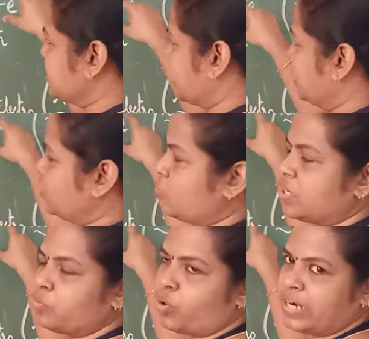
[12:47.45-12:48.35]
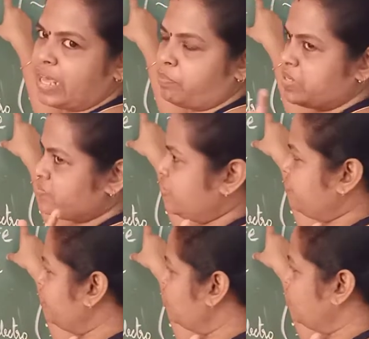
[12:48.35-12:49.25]
Second one, what happens when
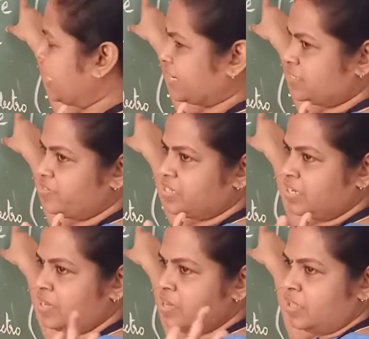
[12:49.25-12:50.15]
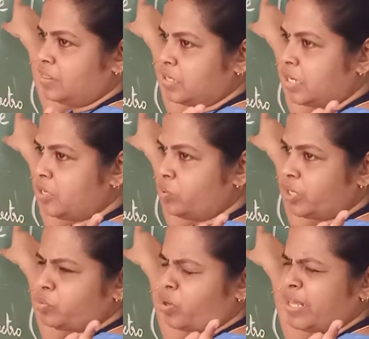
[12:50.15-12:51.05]
you do the activity. Third
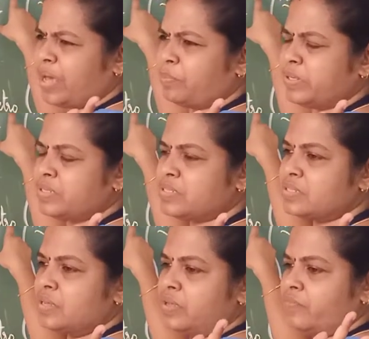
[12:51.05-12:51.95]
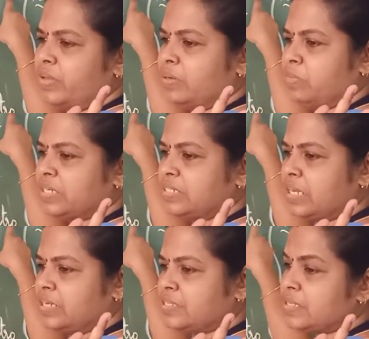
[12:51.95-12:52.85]
one, what happens when
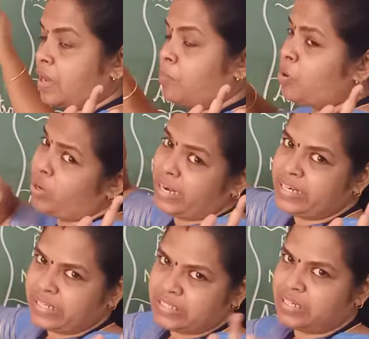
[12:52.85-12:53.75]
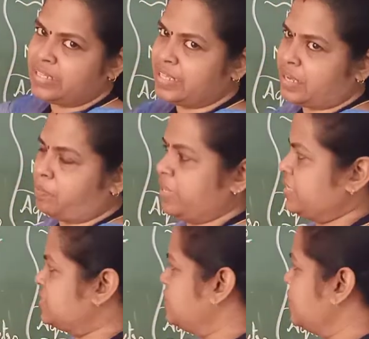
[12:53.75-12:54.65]
metals above hydrogen they are
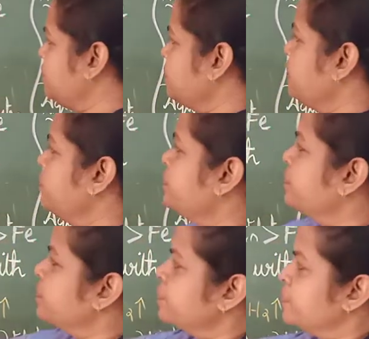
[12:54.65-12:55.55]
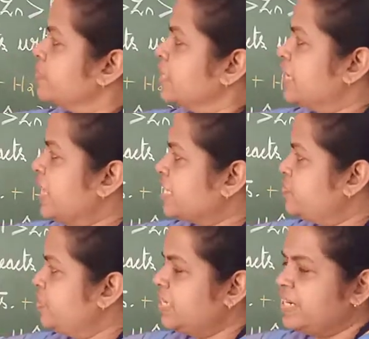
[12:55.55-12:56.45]
placed in
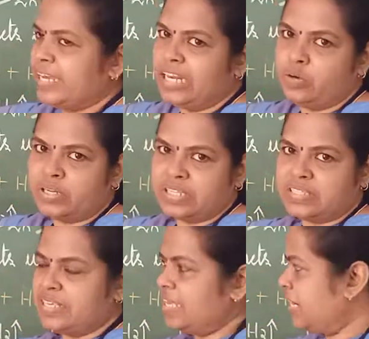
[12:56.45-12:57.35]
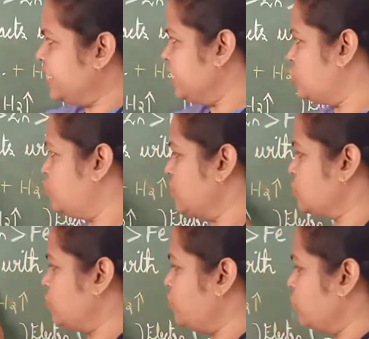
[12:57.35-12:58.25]
react with dilute HCl and
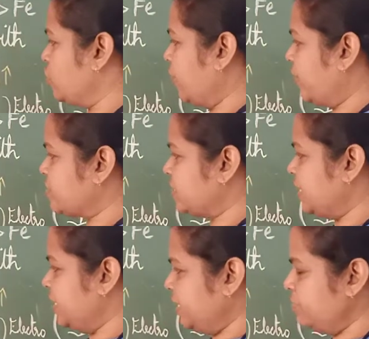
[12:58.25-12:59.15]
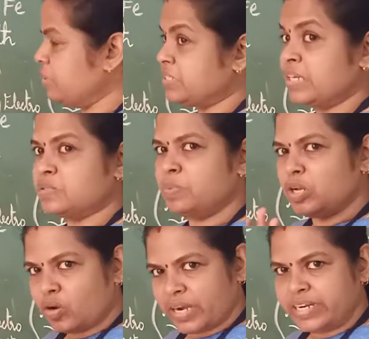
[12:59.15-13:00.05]
H2SO4 you have studied. Metals
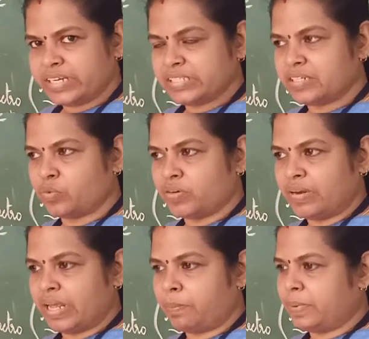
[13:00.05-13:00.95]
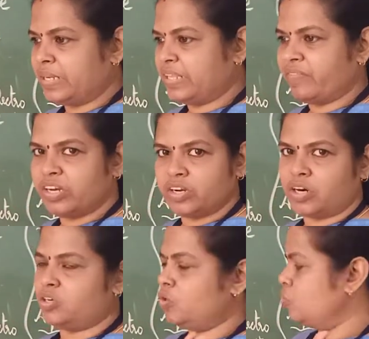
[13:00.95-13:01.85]
below hydrogen, what will happen? They will
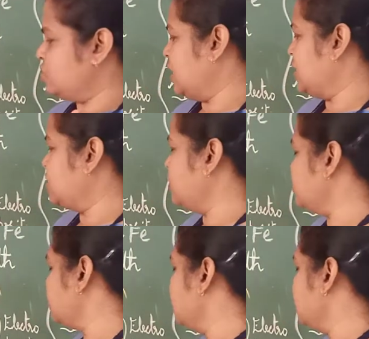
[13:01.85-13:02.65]
not lose electrons.